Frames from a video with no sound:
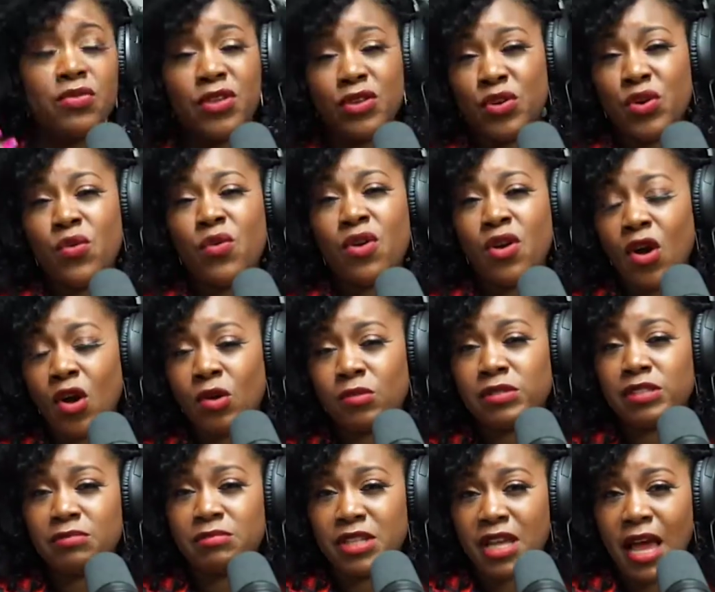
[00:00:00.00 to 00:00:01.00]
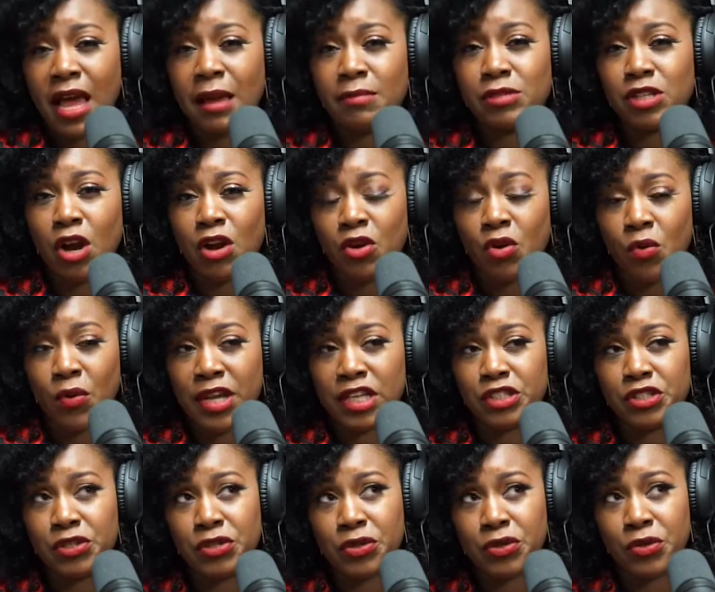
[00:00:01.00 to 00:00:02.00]
newer homes sometimes are going
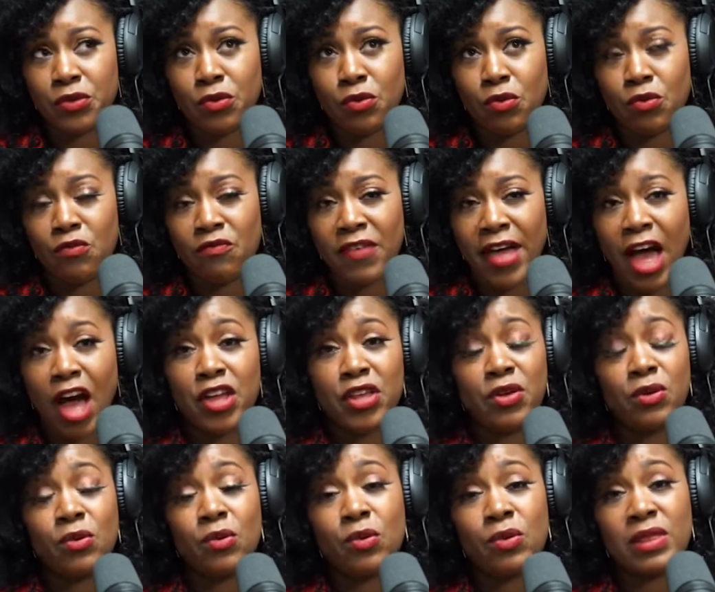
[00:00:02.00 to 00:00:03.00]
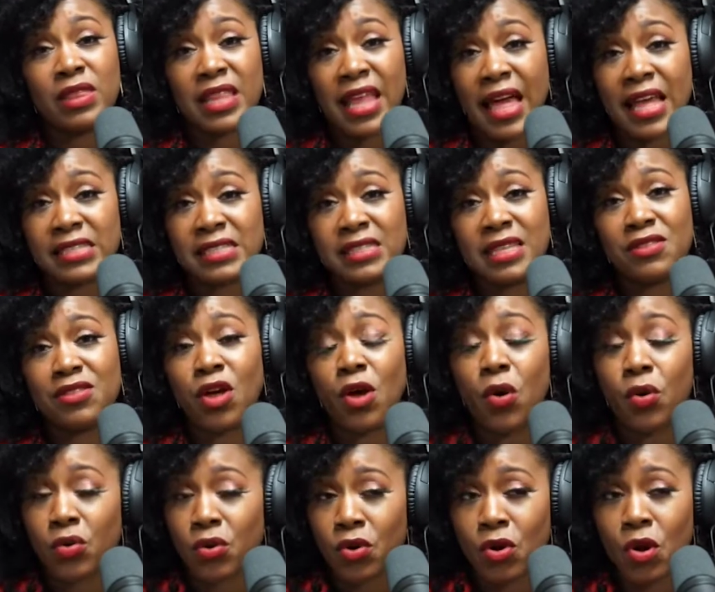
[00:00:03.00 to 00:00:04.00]
to value less than the
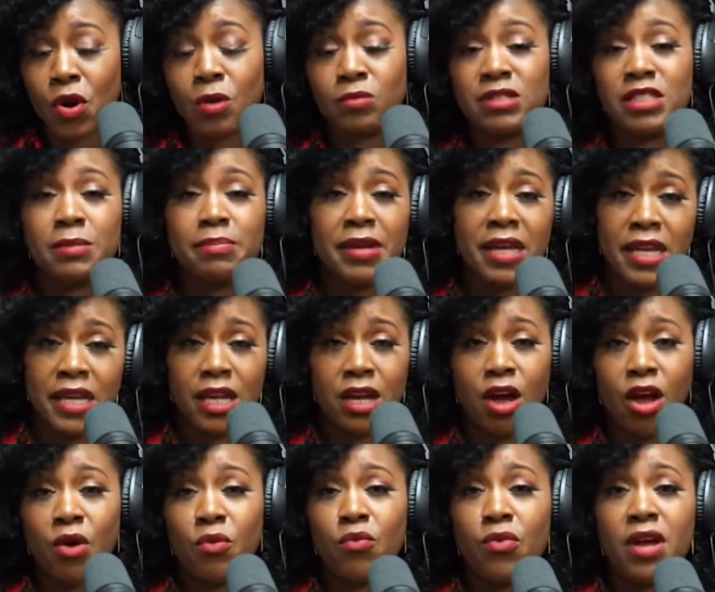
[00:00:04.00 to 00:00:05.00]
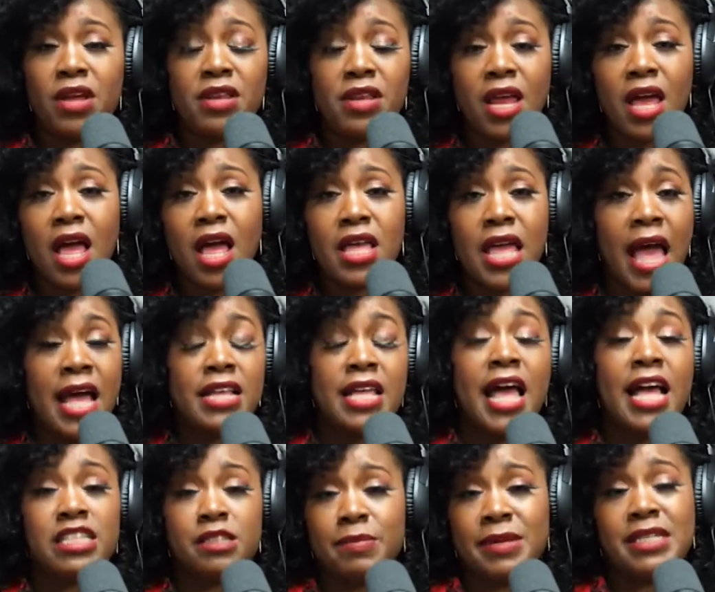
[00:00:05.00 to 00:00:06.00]
older homes, depending on what
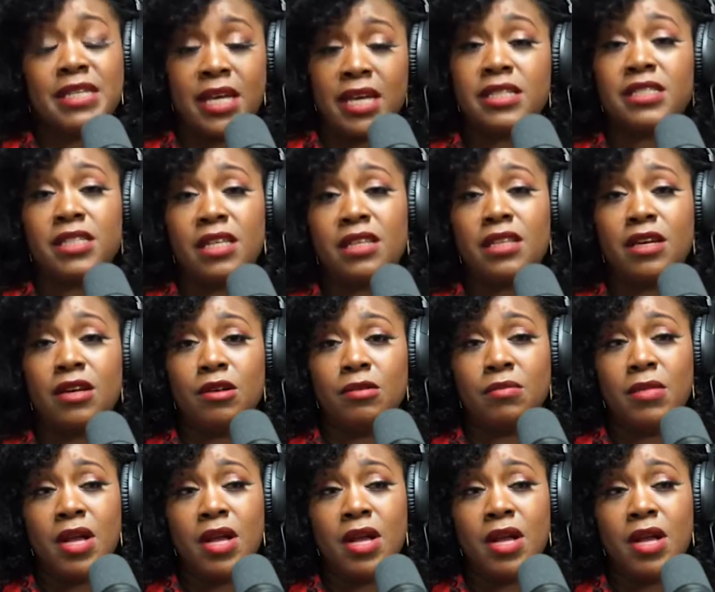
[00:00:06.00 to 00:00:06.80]
has been done to them.